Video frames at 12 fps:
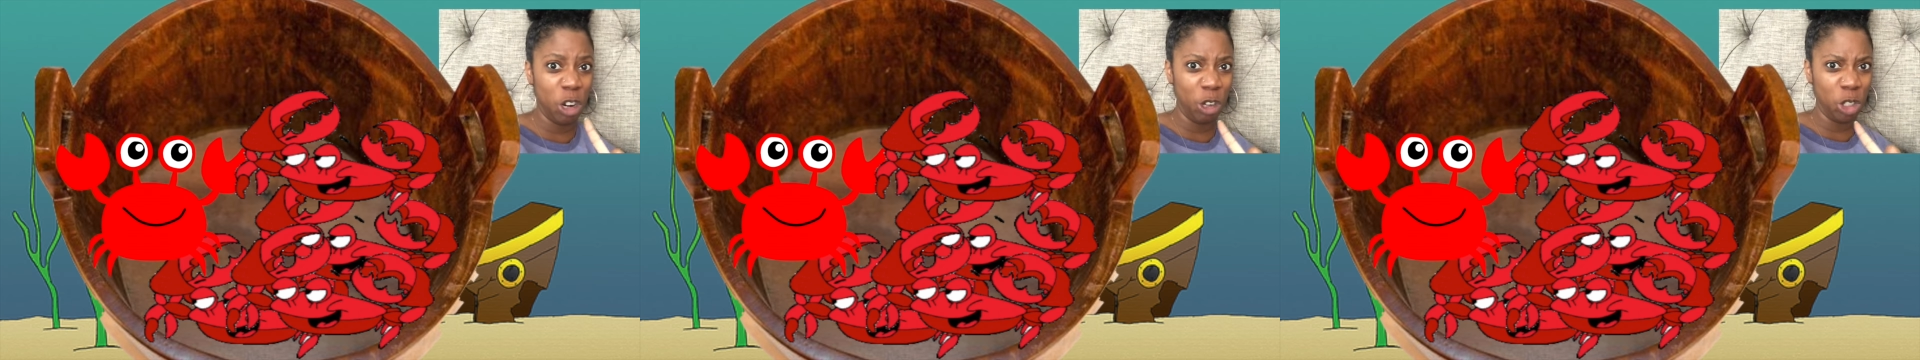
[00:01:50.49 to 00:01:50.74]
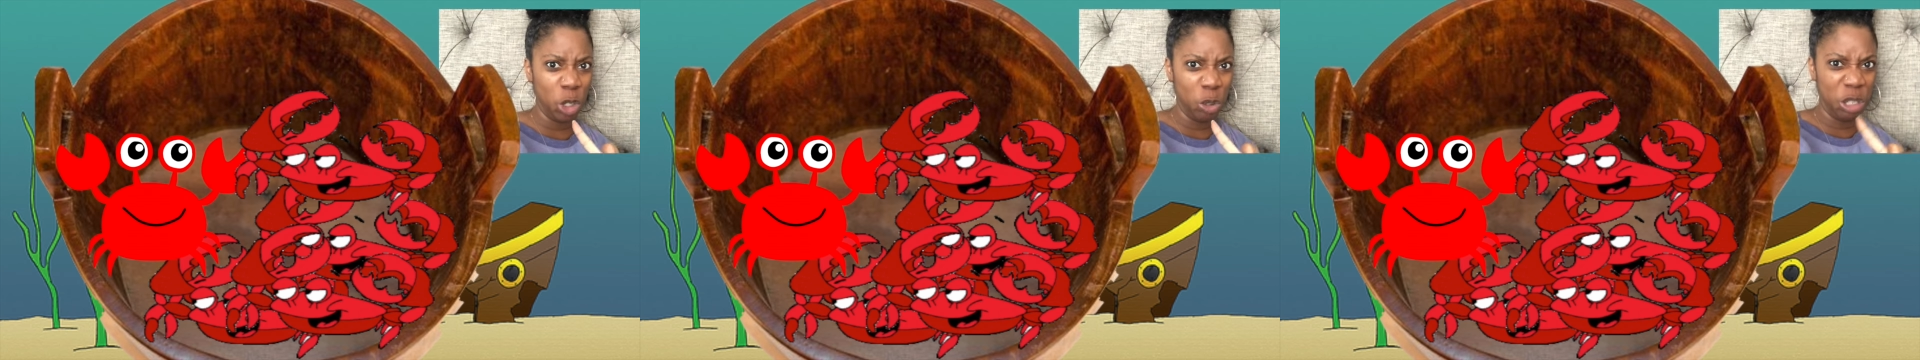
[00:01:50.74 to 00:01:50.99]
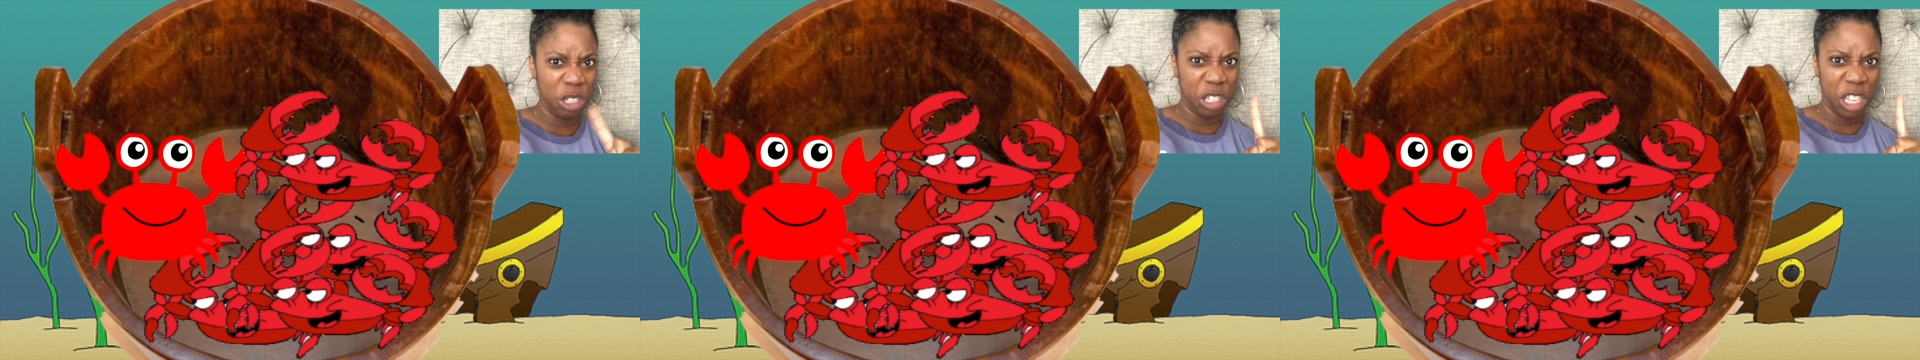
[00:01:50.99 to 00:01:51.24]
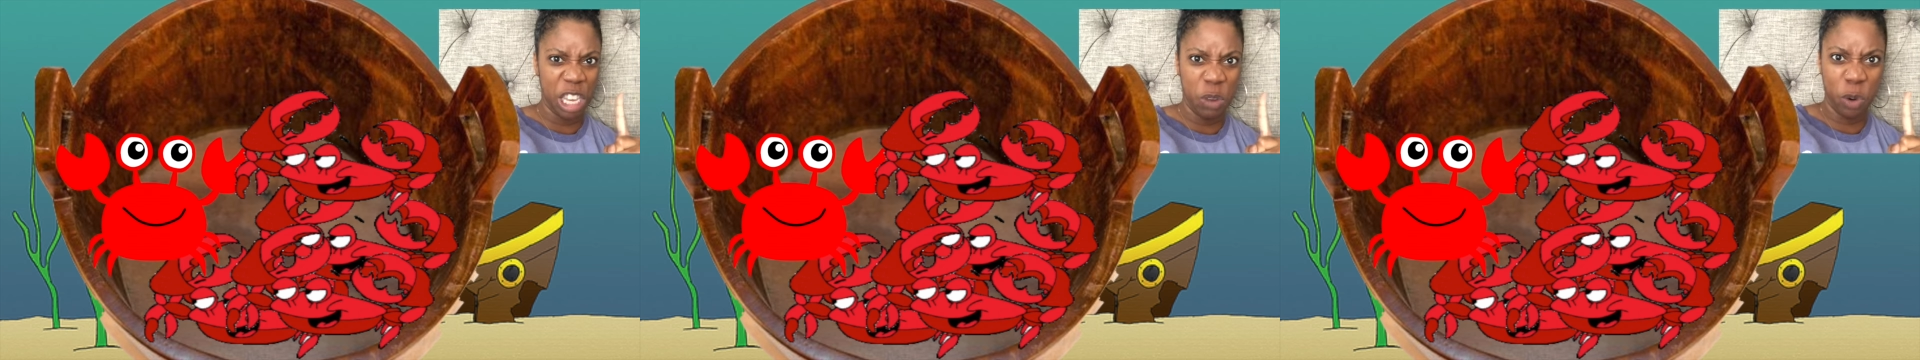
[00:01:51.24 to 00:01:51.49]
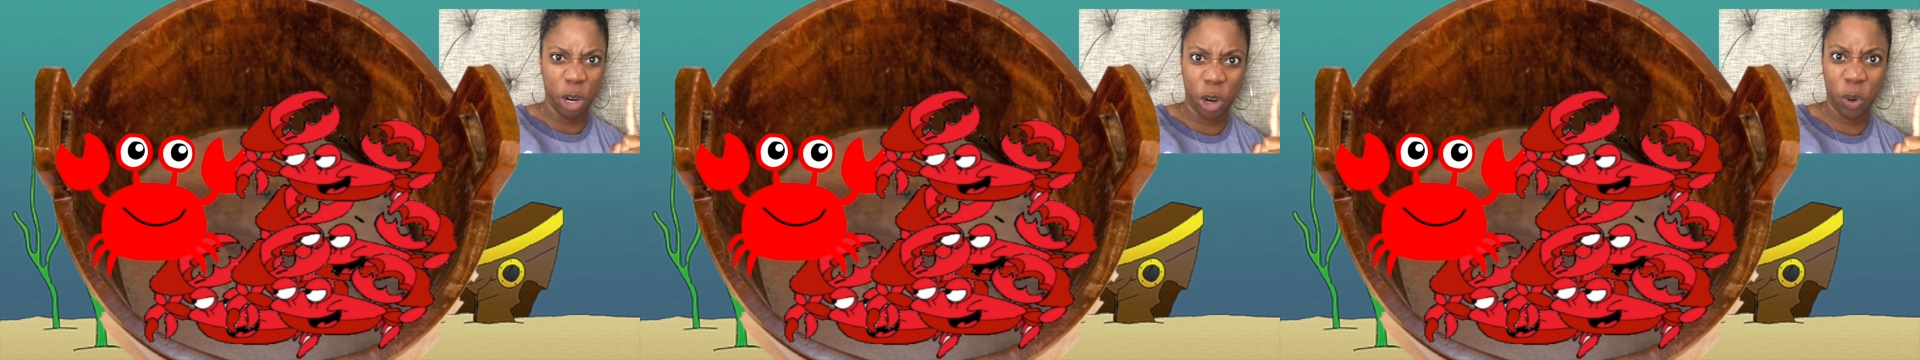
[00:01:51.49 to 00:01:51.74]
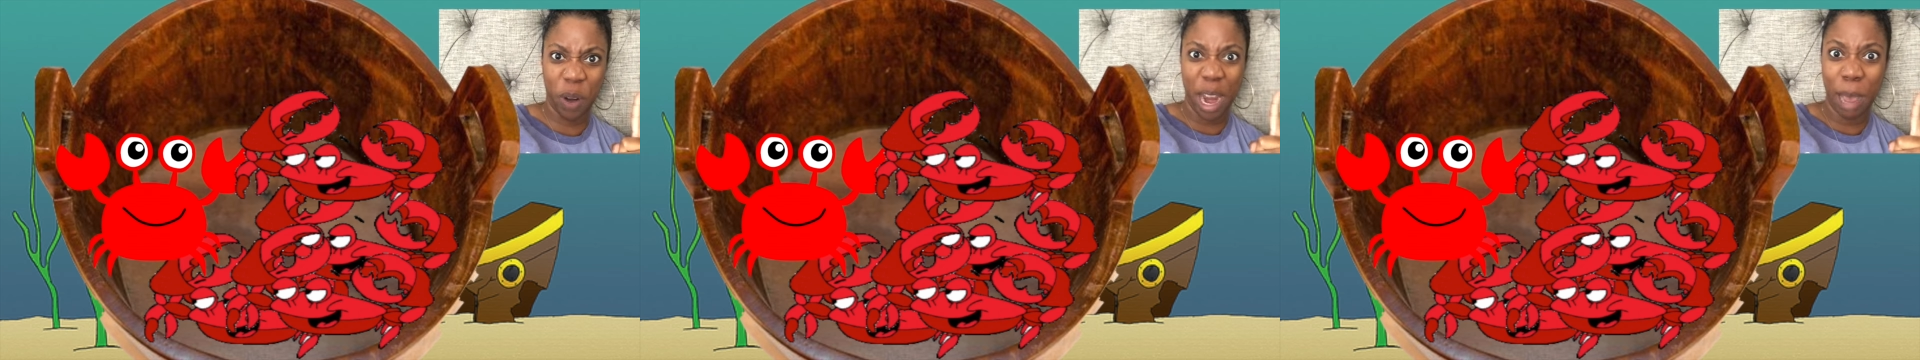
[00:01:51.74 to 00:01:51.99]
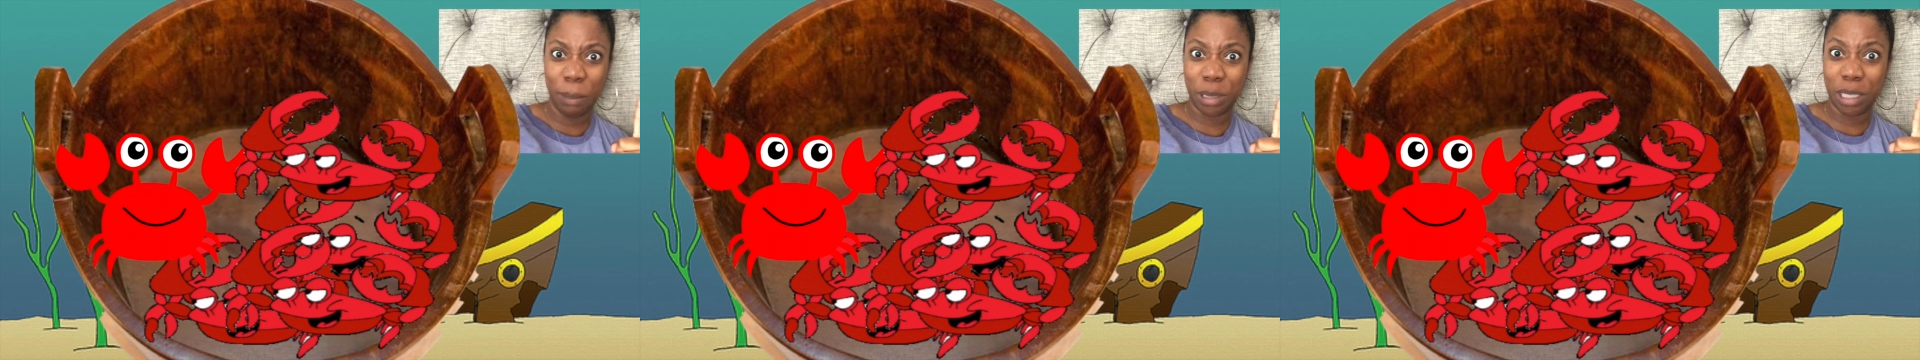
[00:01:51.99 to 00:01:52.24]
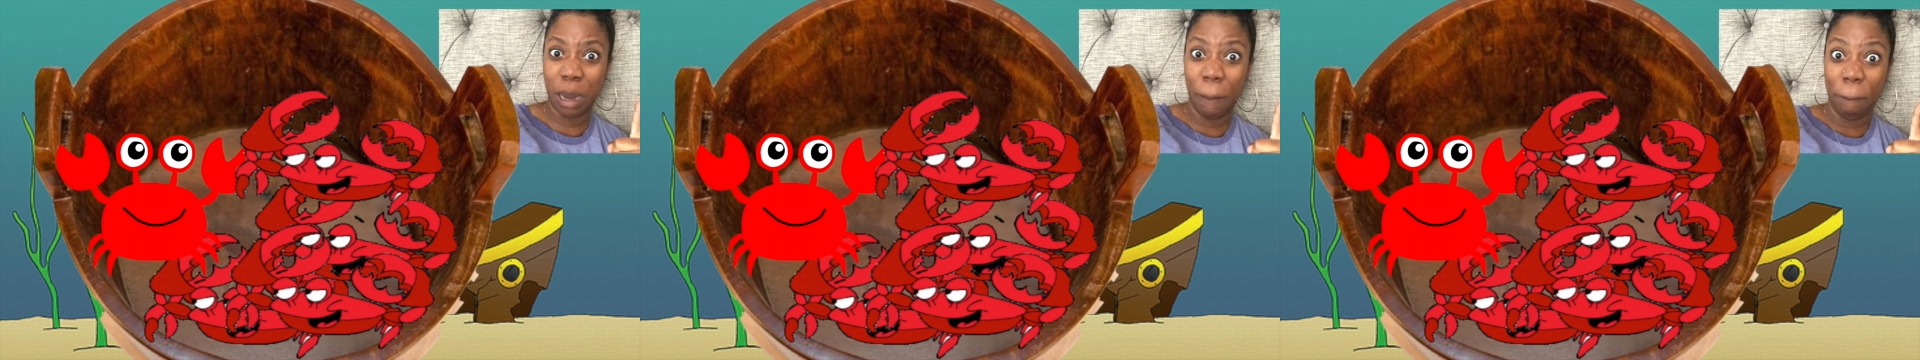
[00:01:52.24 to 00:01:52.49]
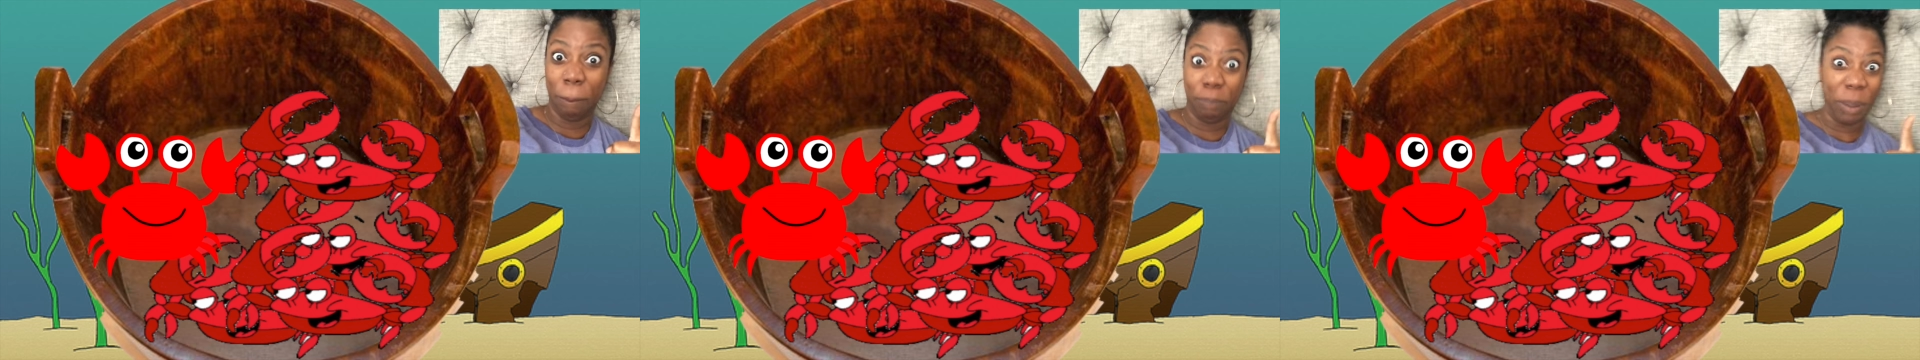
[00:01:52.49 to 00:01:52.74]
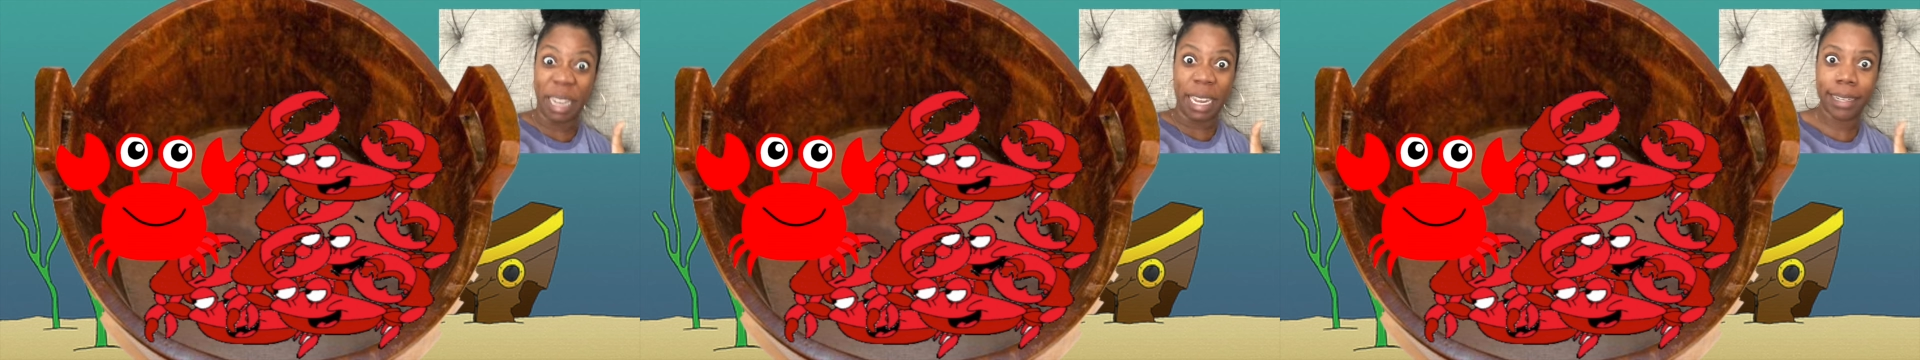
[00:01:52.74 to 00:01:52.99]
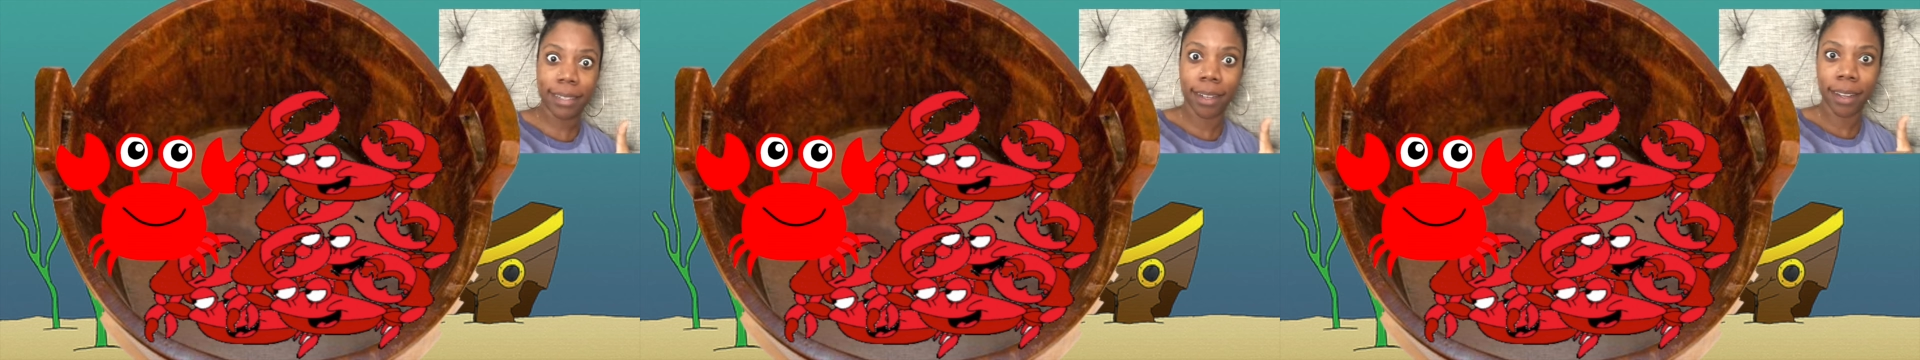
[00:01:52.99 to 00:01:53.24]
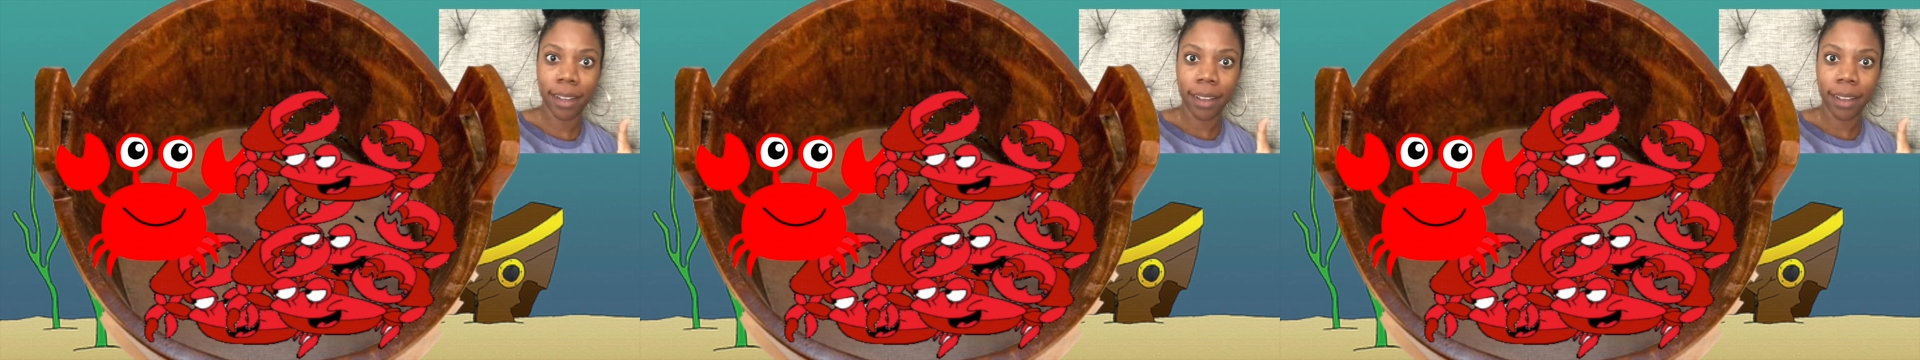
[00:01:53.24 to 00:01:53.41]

Don't you see? We're crabs in a bucket